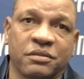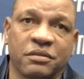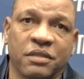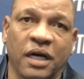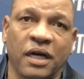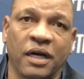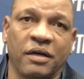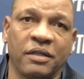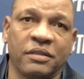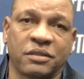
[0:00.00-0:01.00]

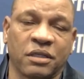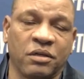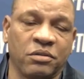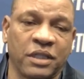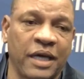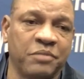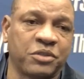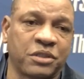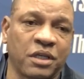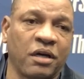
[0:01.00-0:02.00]
And so the game
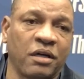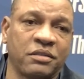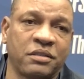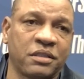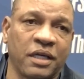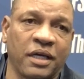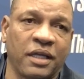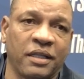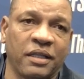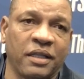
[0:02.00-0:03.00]
starts
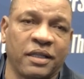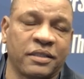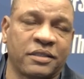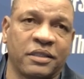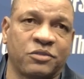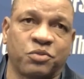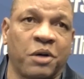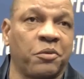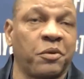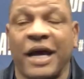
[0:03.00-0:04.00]
and listen, it's
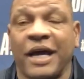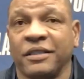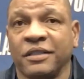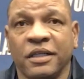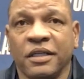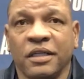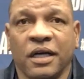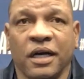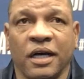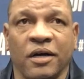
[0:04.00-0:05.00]
where we're at
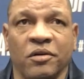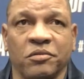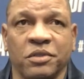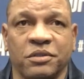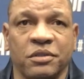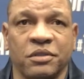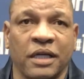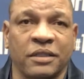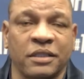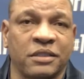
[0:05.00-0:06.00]
with
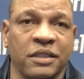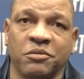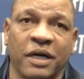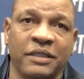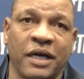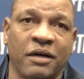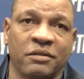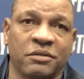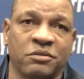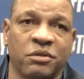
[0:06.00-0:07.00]
this knee right now.
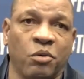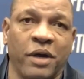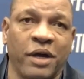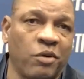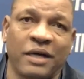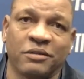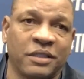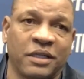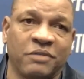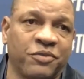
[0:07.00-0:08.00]
There's no way around
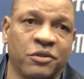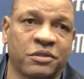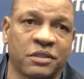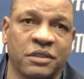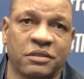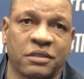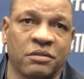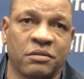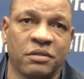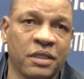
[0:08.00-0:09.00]
it, unfortunately.
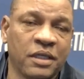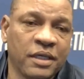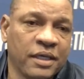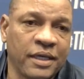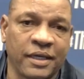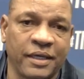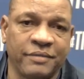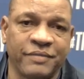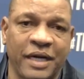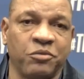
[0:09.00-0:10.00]
So
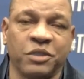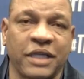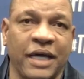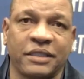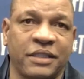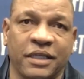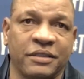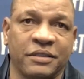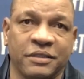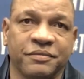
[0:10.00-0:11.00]
I wish I could tell
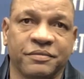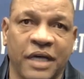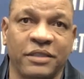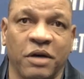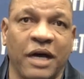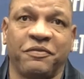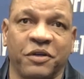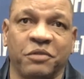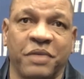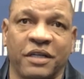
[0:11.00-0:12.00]
you. I know I would
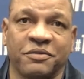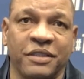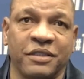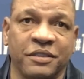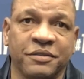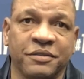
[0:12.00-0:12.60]
feel better if I knew.